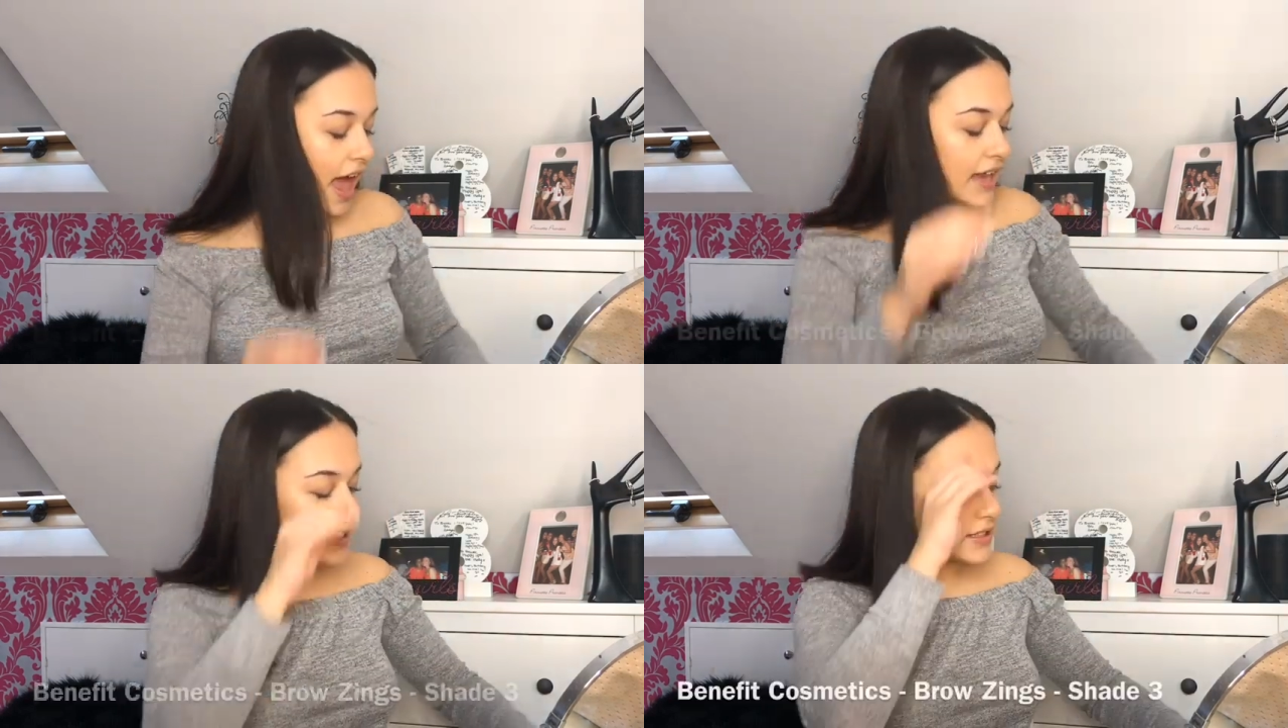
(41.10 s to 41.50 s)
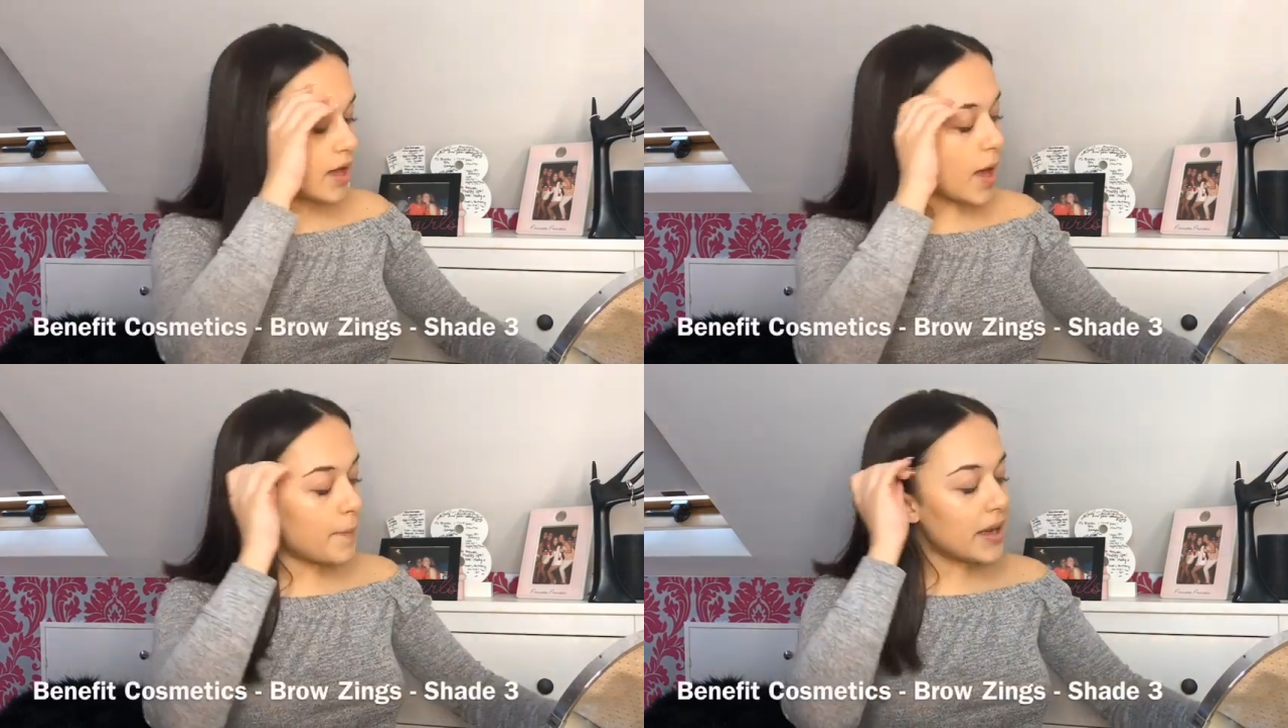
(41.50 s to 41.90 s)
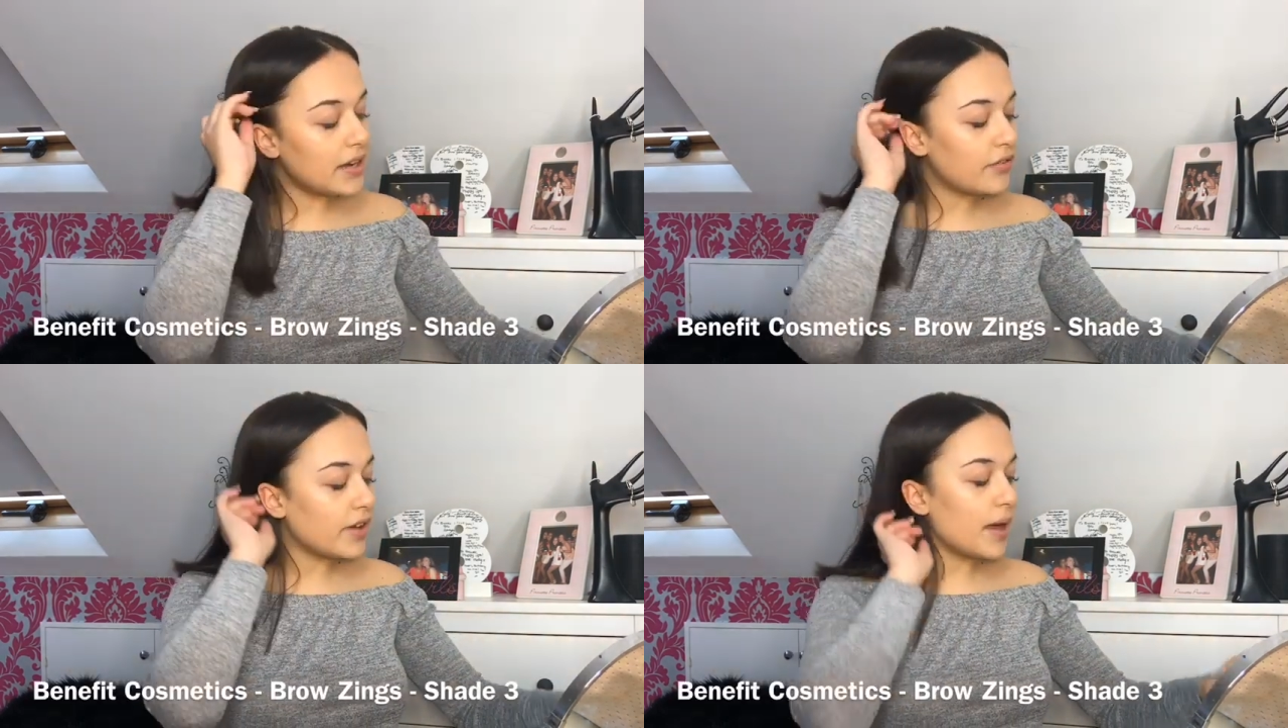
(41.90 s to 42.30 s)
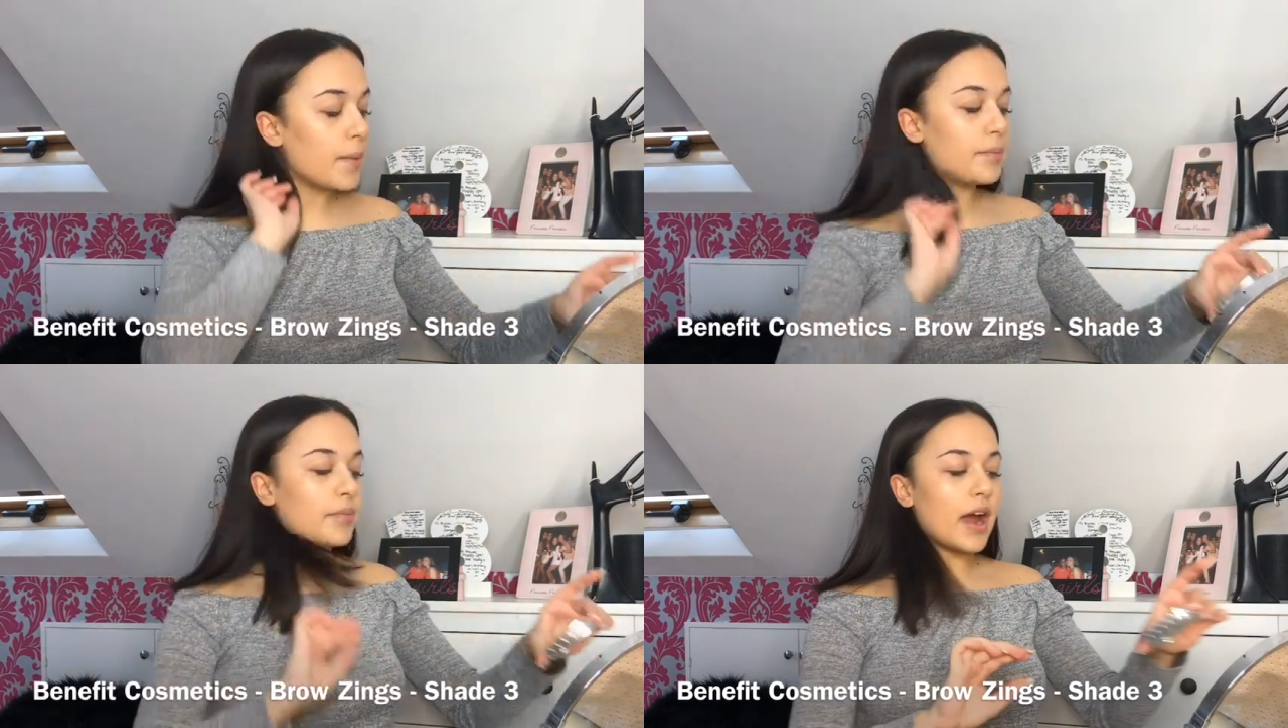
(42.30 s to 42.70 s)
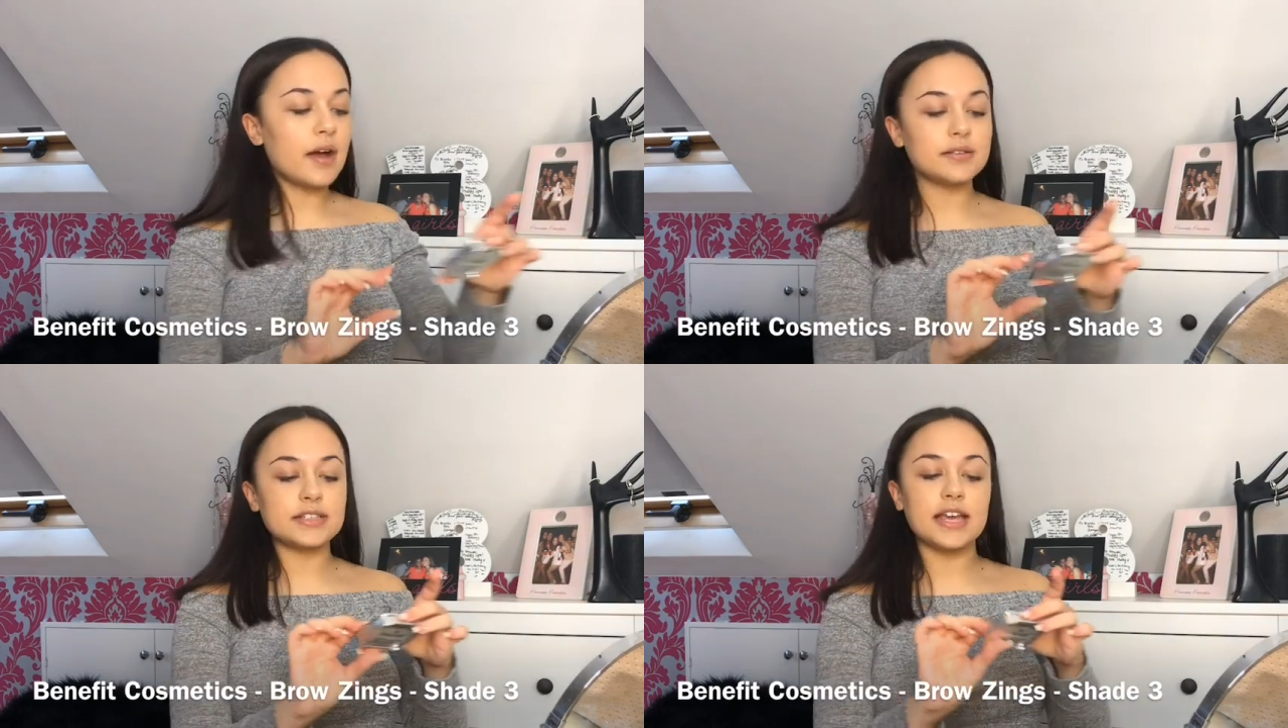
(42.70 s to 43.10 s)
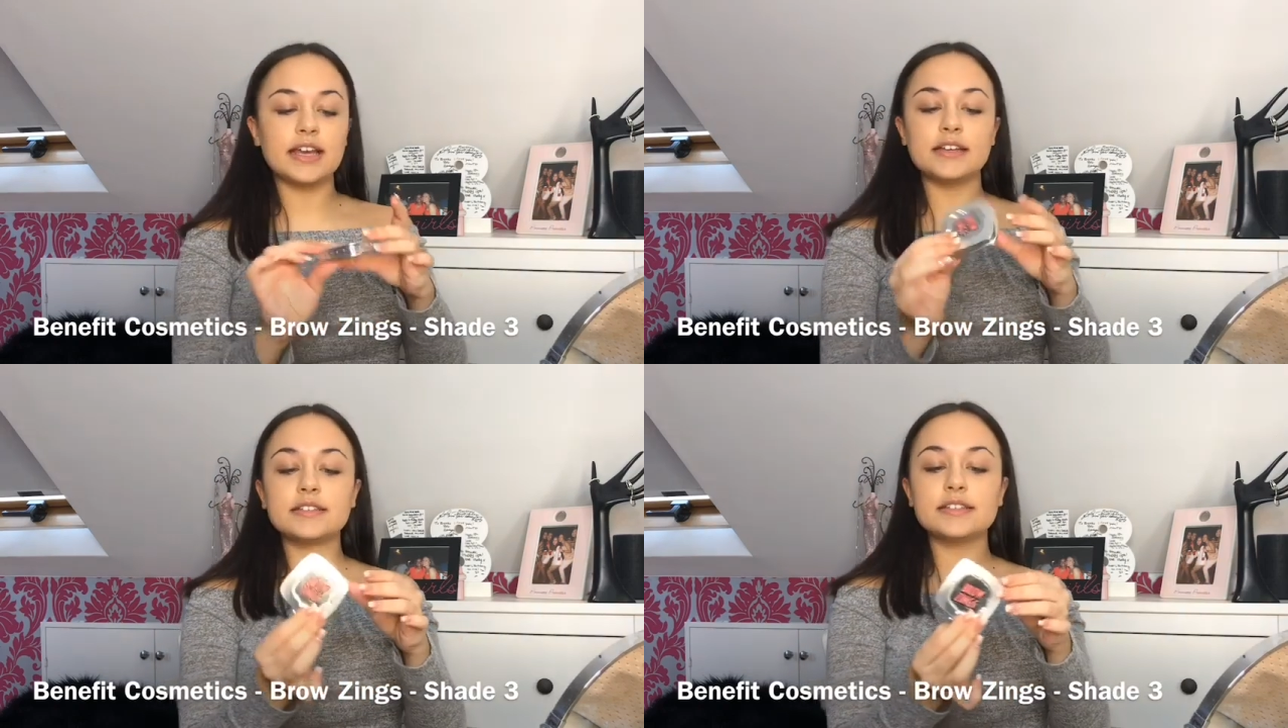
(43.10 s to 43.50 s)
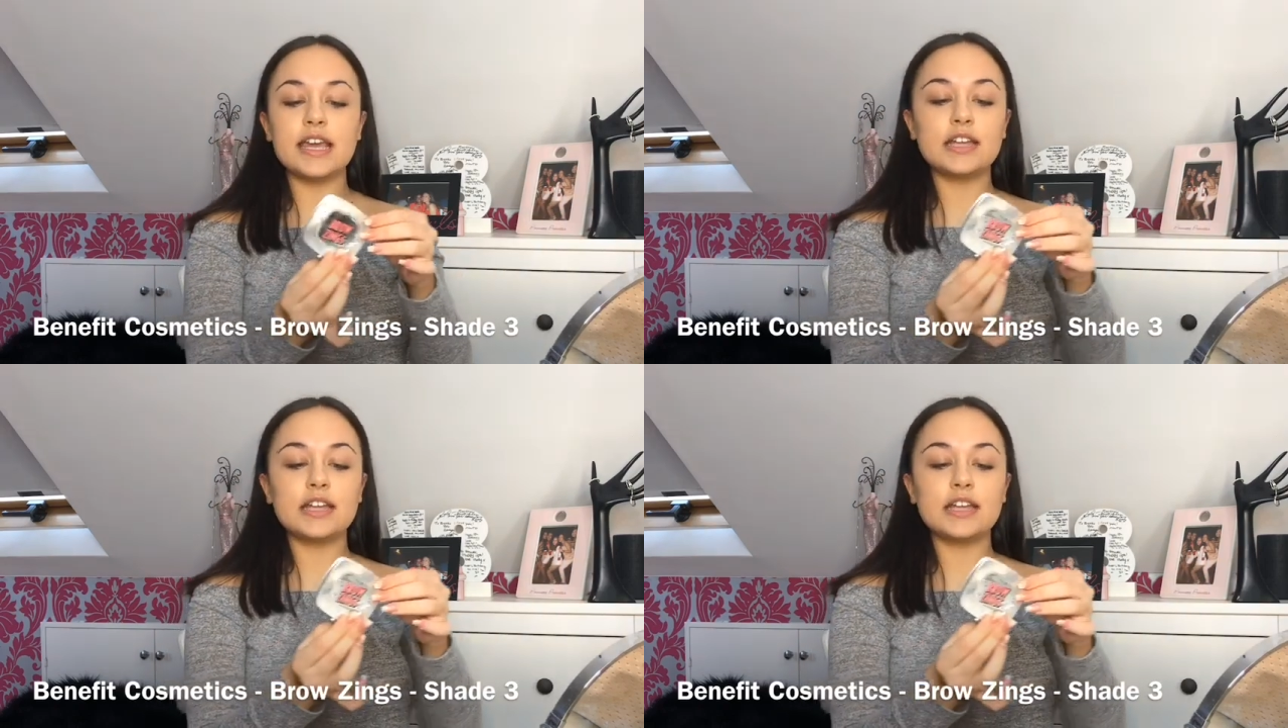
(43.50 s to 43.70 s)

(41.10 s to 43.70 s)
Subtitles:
and it's the Benefit Browsings